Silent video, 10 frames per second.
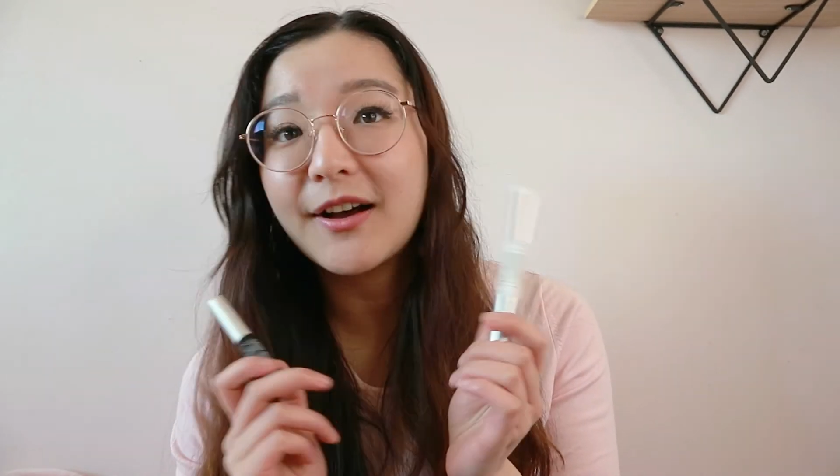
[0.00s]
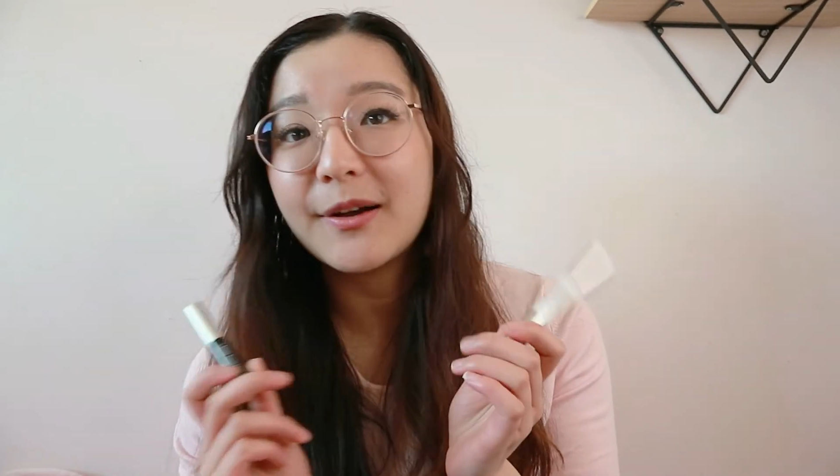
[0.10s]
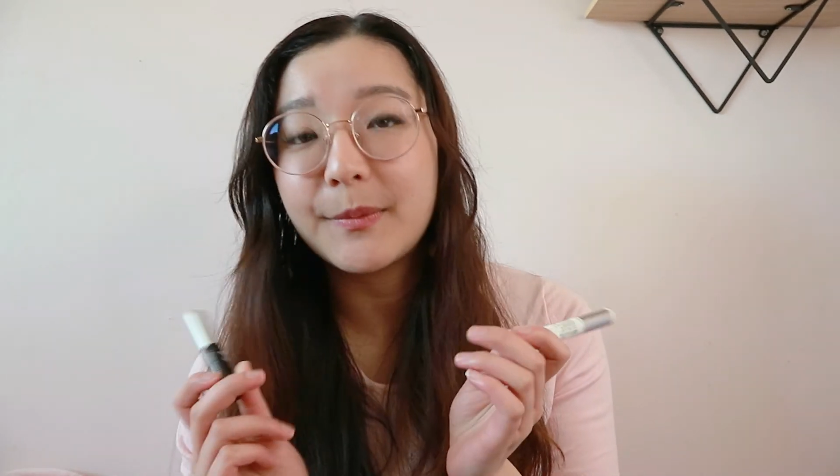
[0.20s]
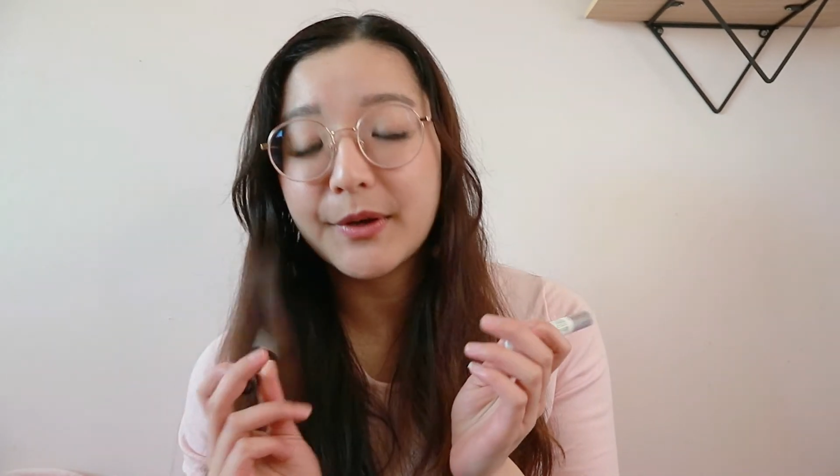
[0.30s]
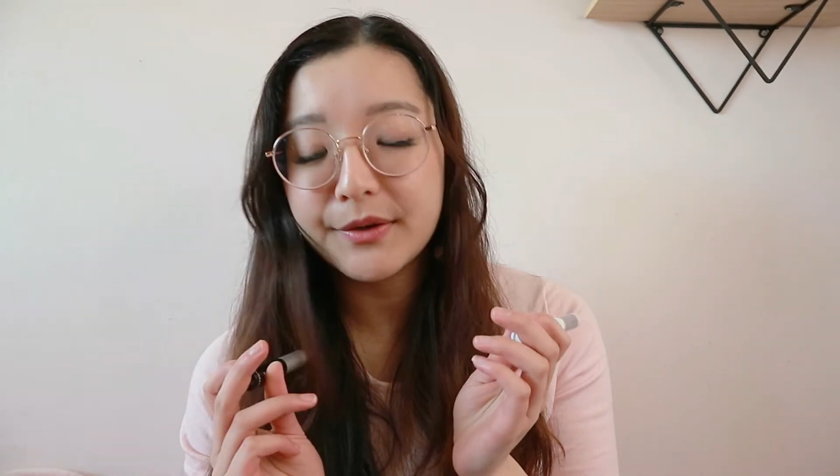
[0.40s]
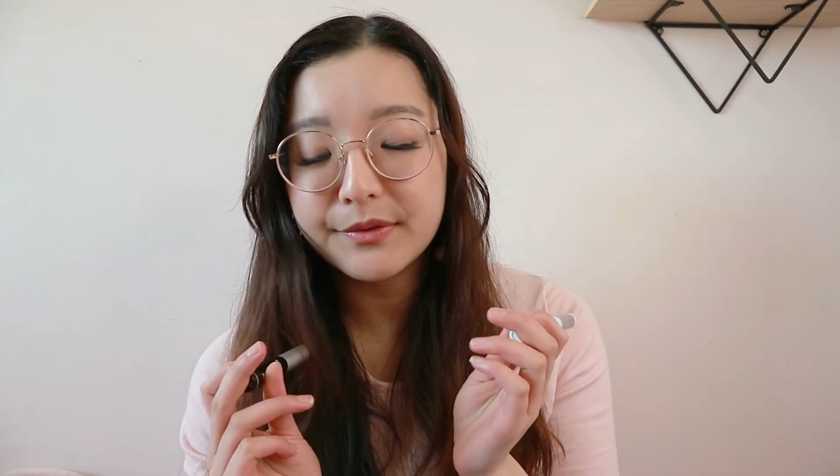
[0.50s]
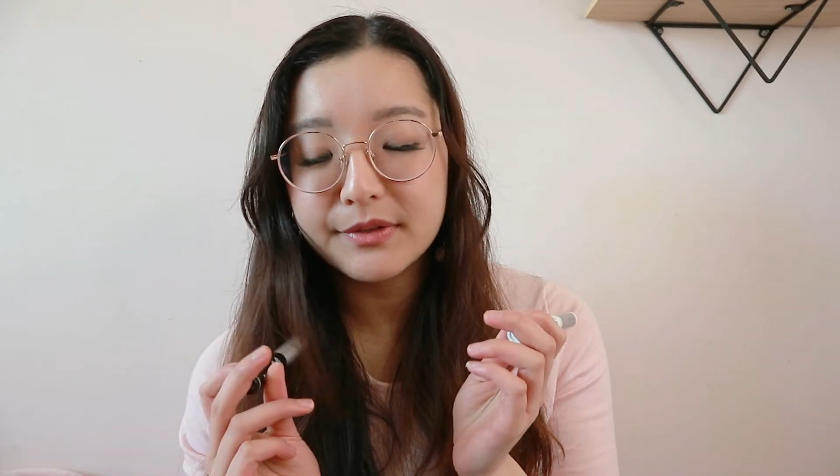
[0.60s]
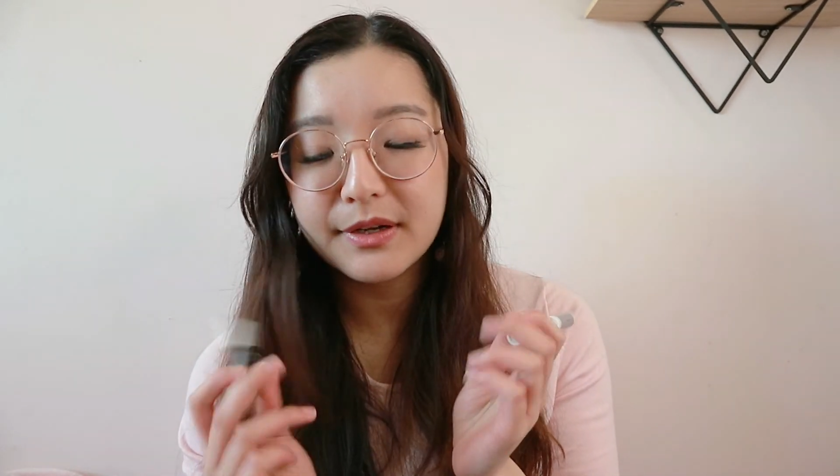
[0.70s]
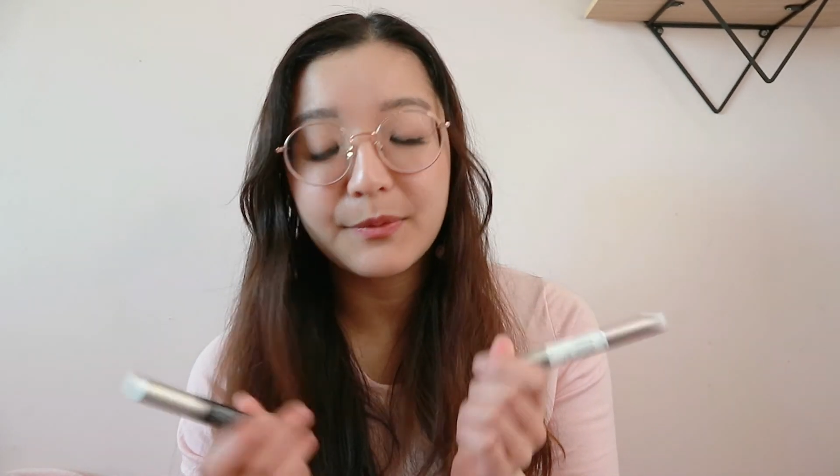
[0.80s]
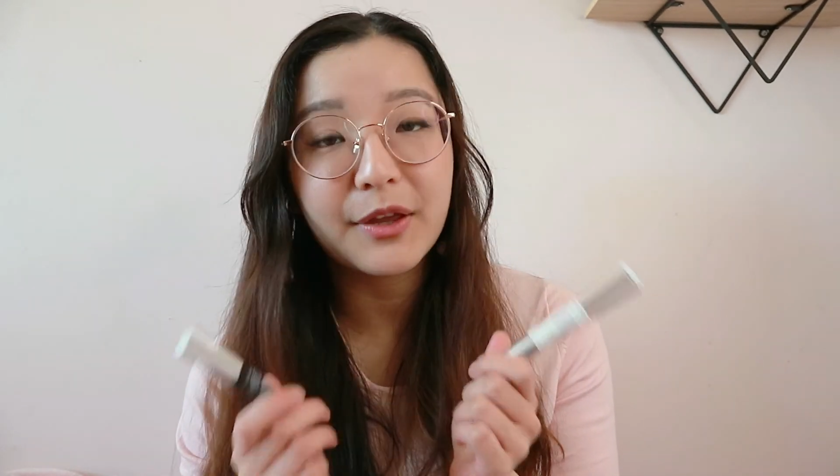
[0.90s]
about
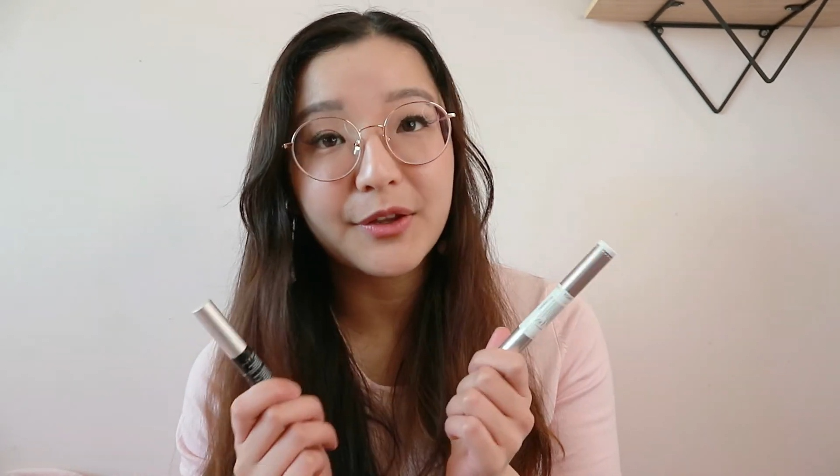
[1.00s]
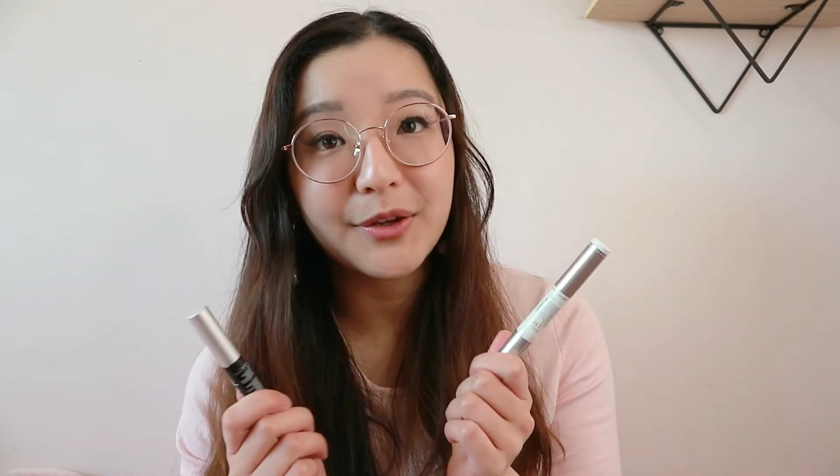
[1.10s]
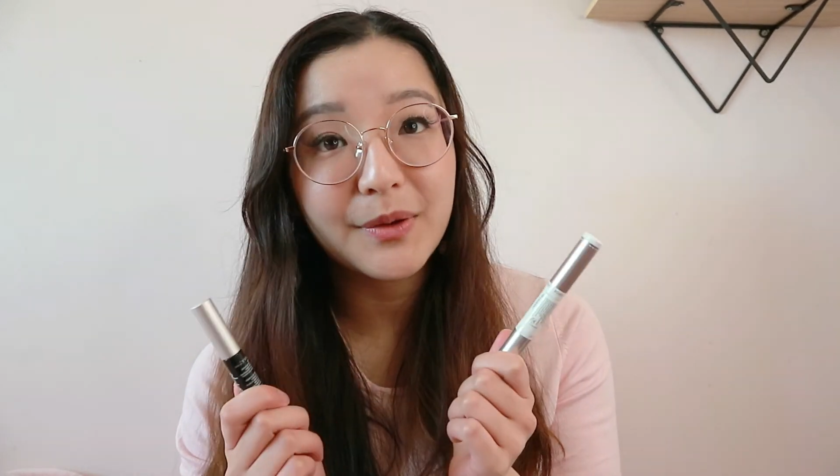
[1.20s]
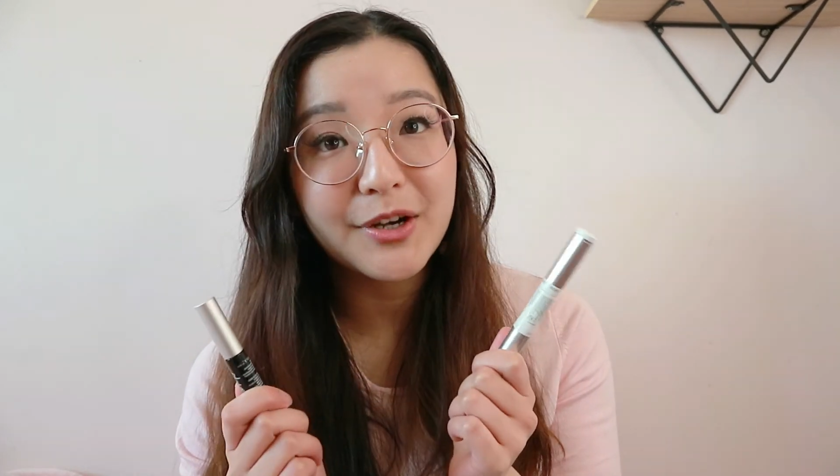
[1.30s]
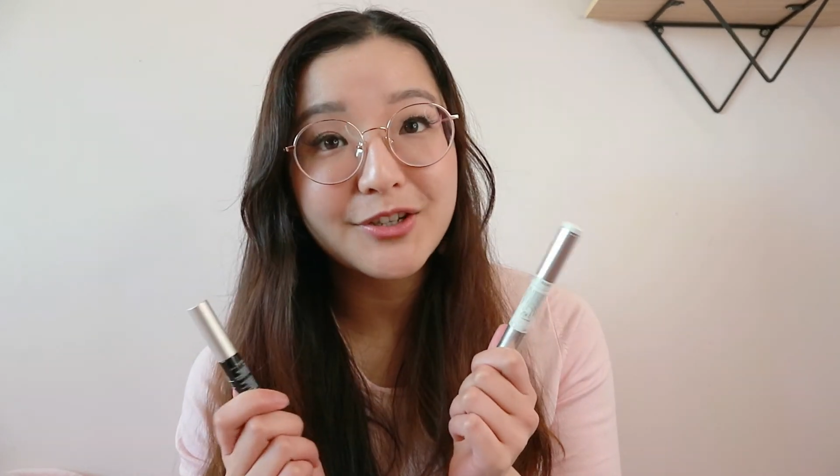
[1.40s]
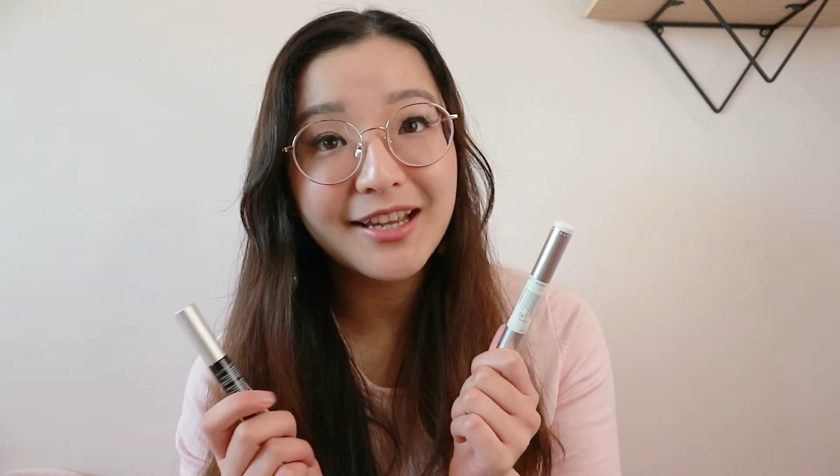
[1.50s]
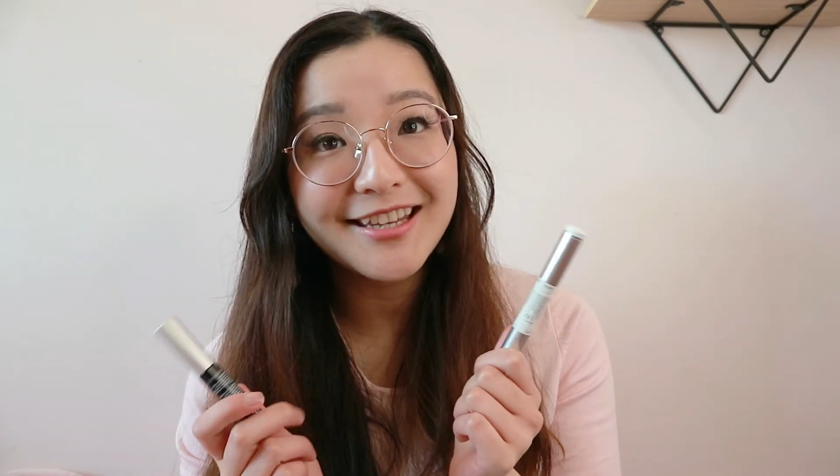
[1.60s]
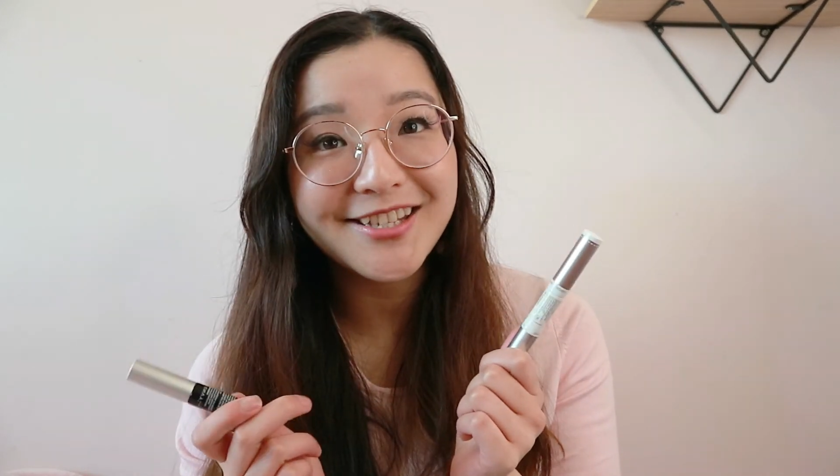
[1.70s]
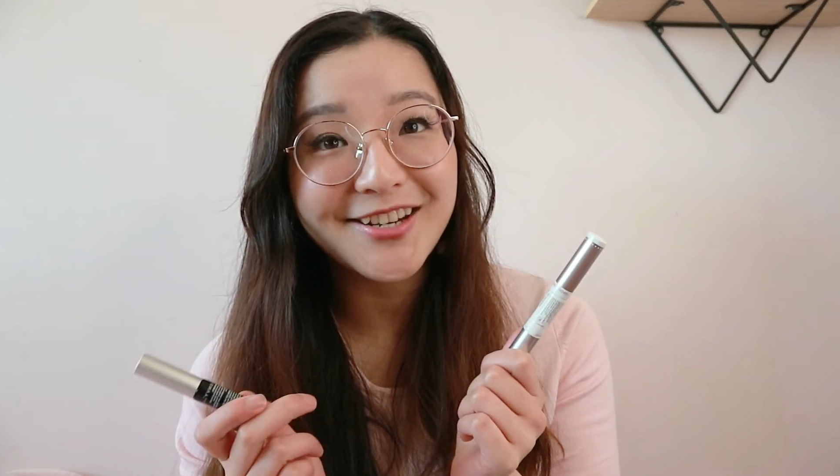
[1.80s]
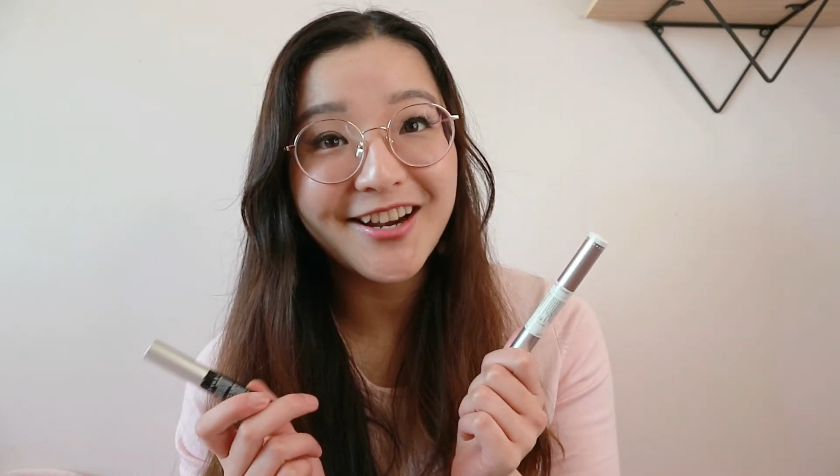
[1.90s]
whether you want to try
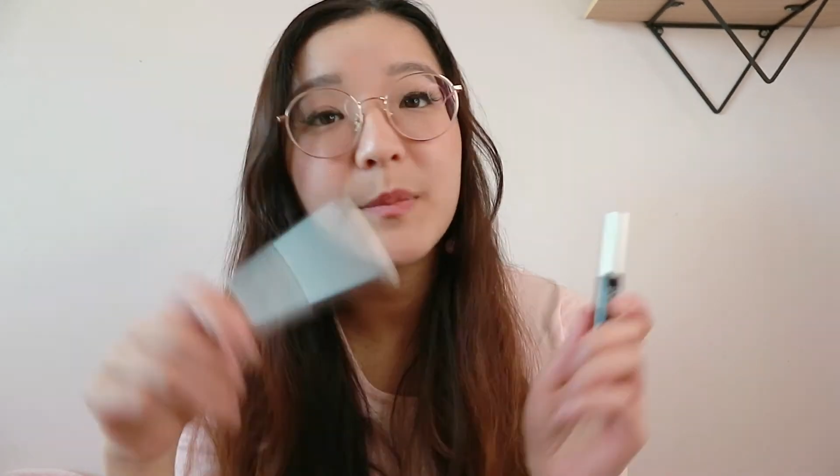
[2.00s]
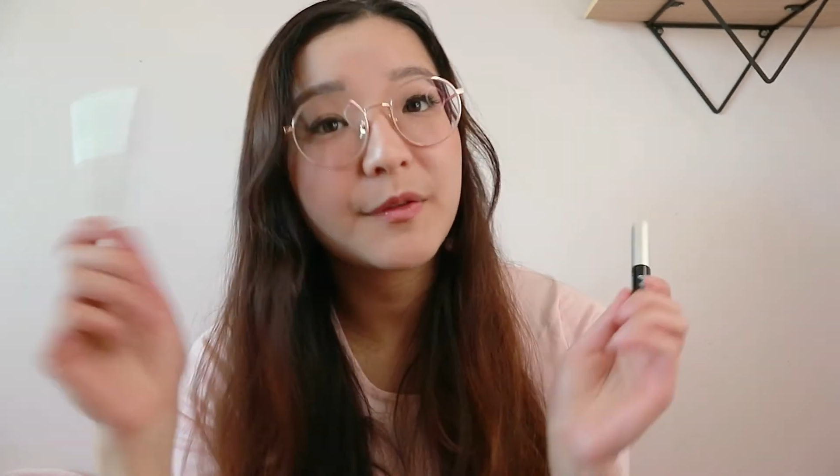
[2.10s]
these or not.